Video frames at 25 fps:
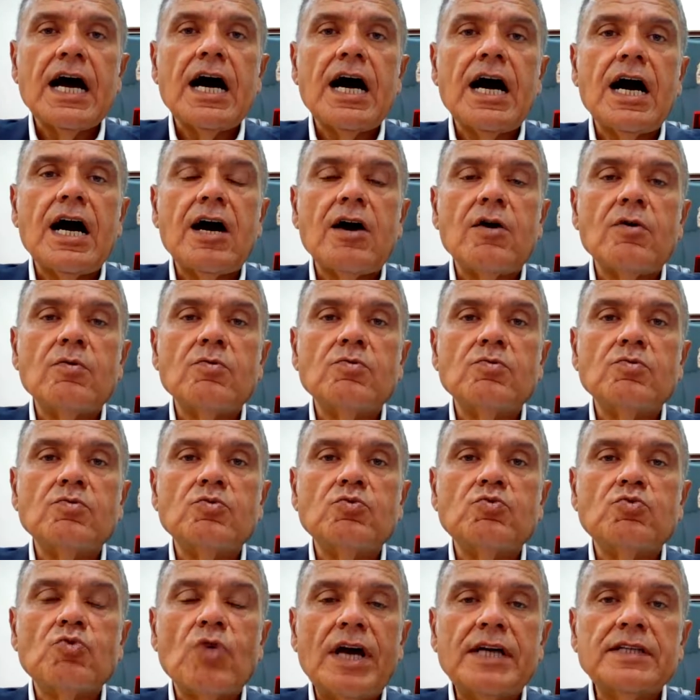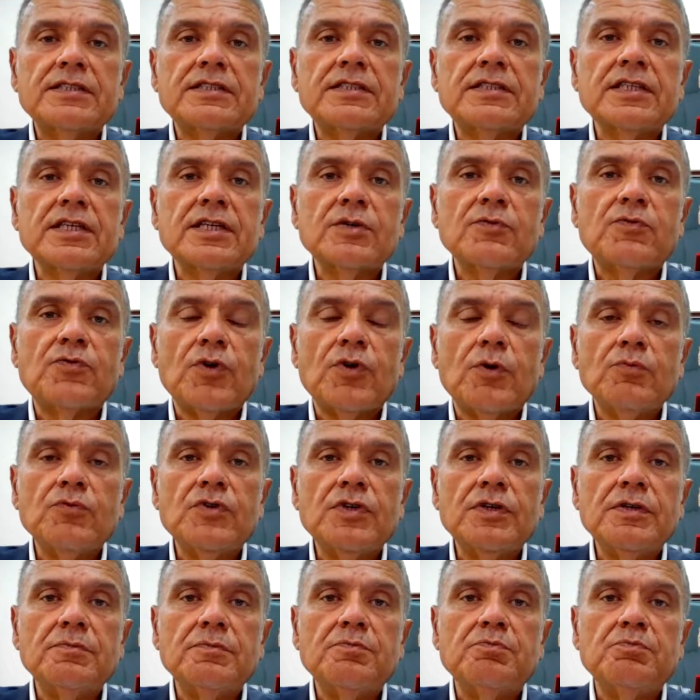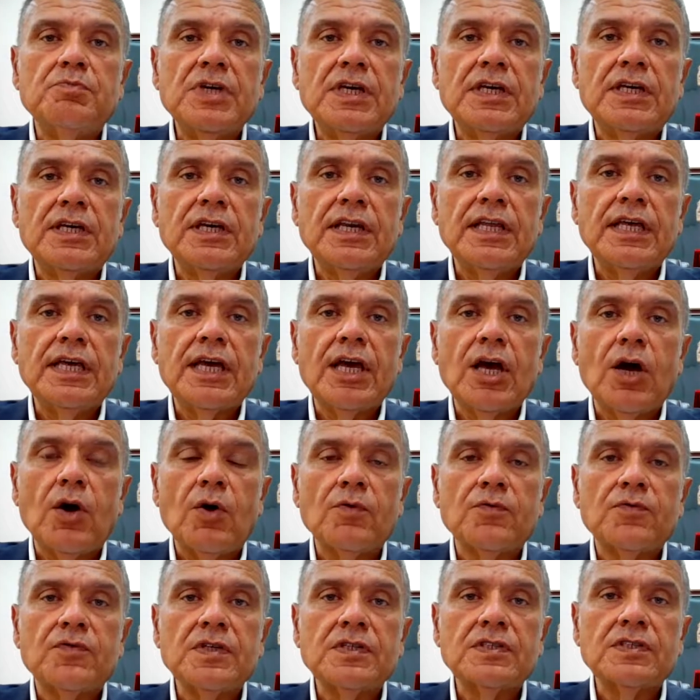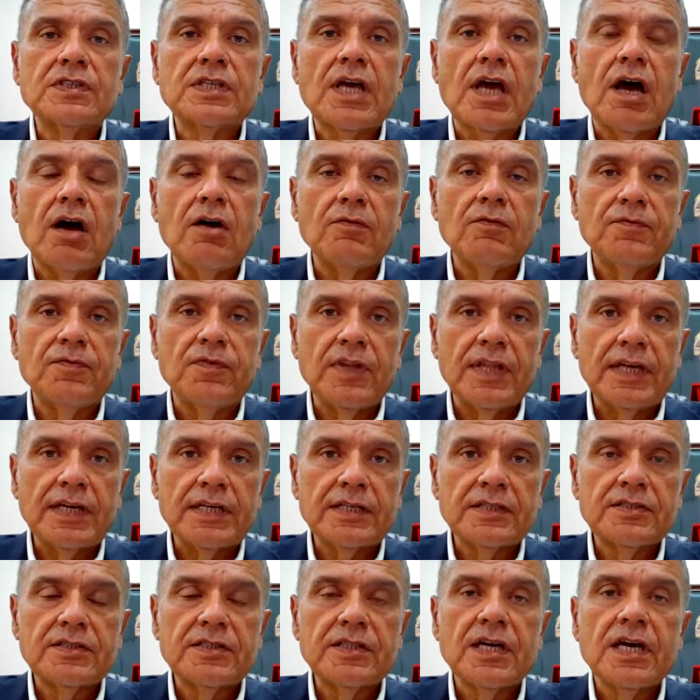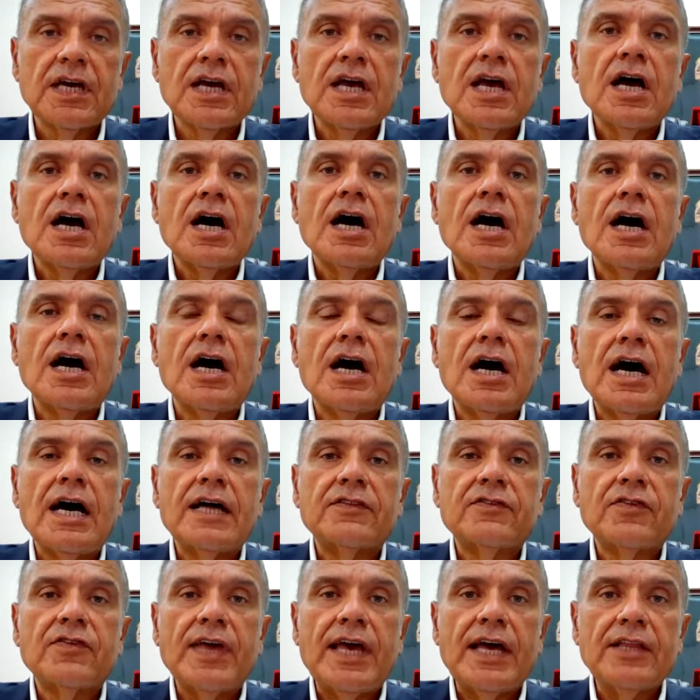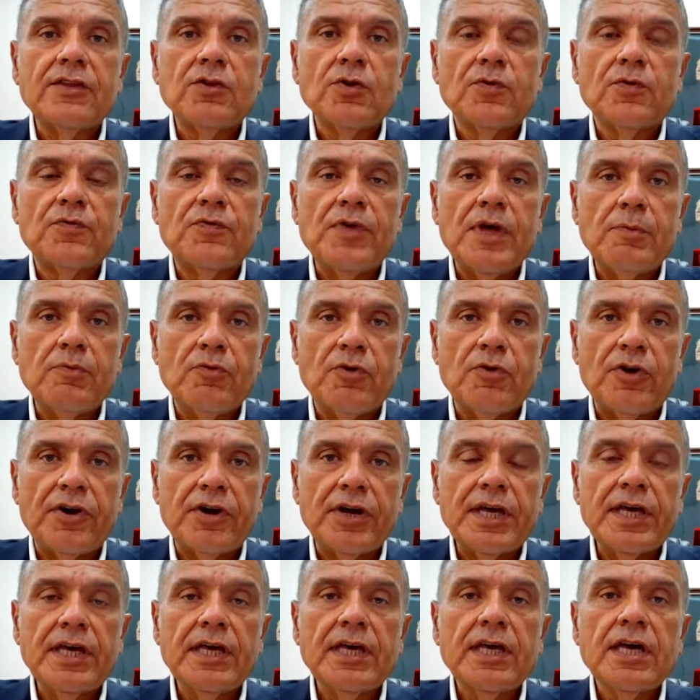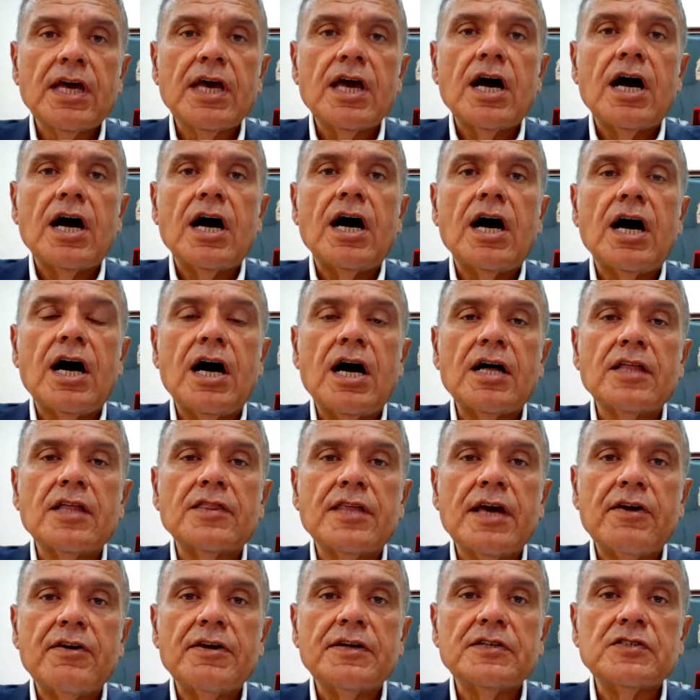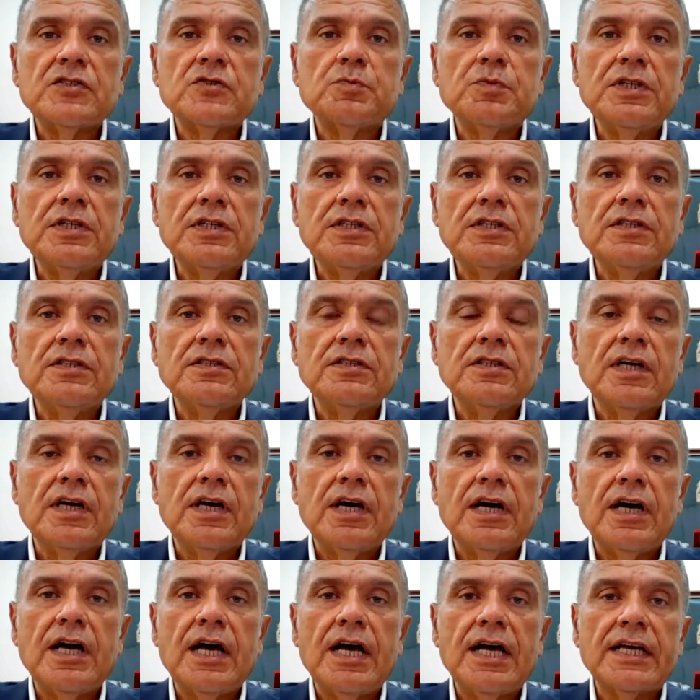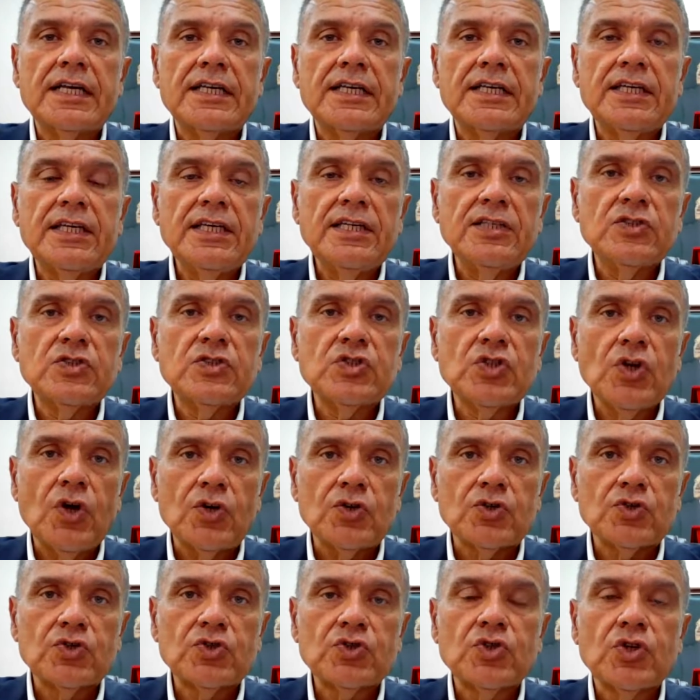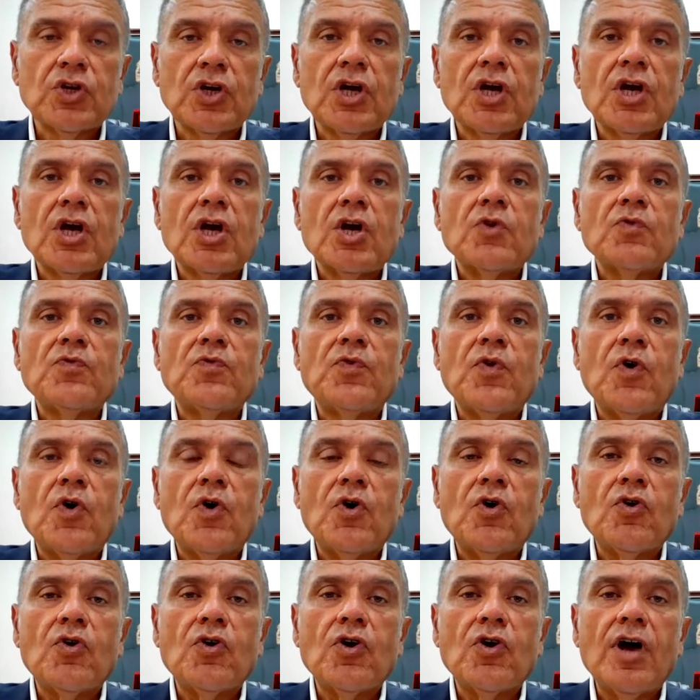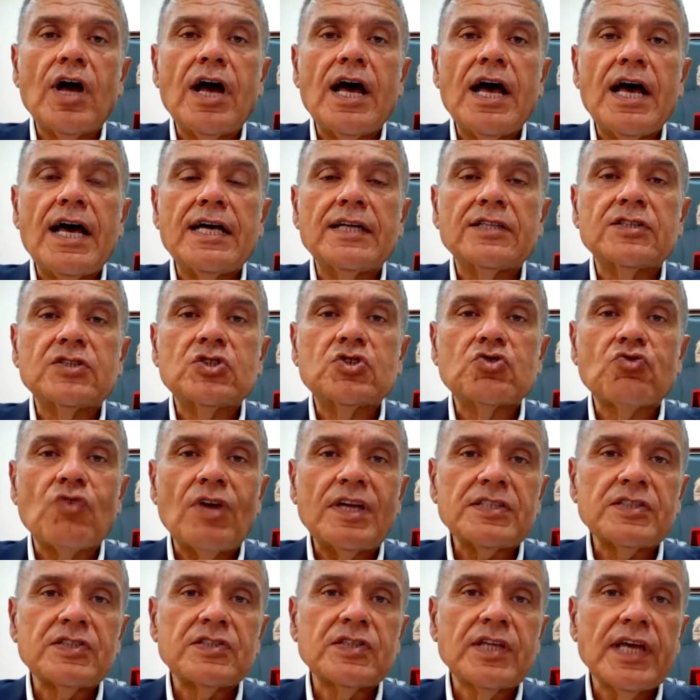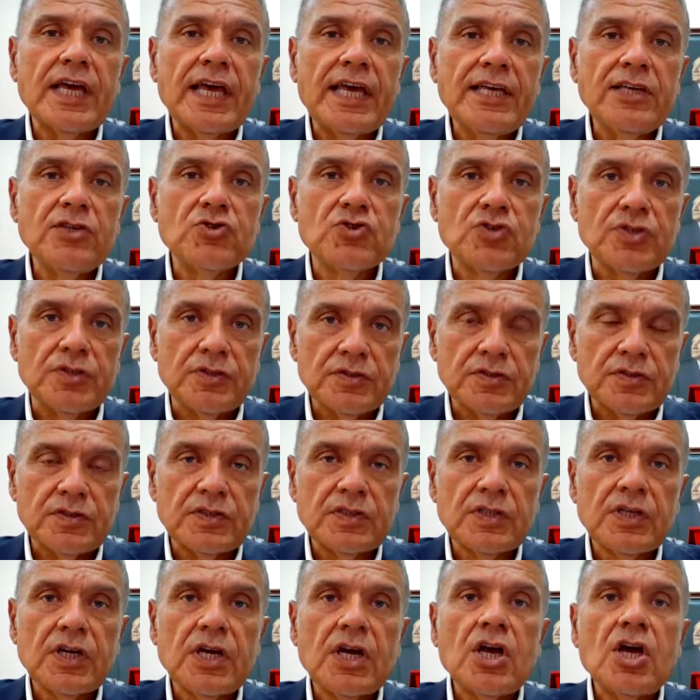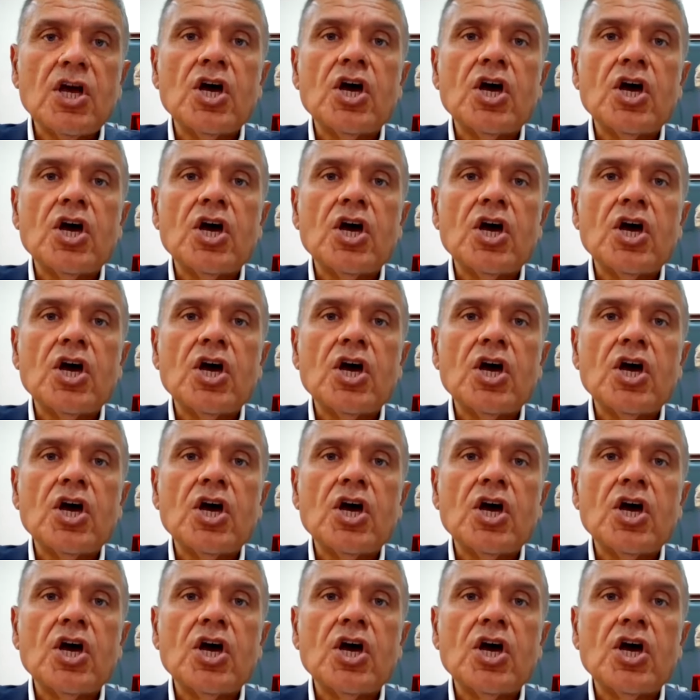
Right from the beginning of this conflict, at the end of February, there has been a key search for a trust agent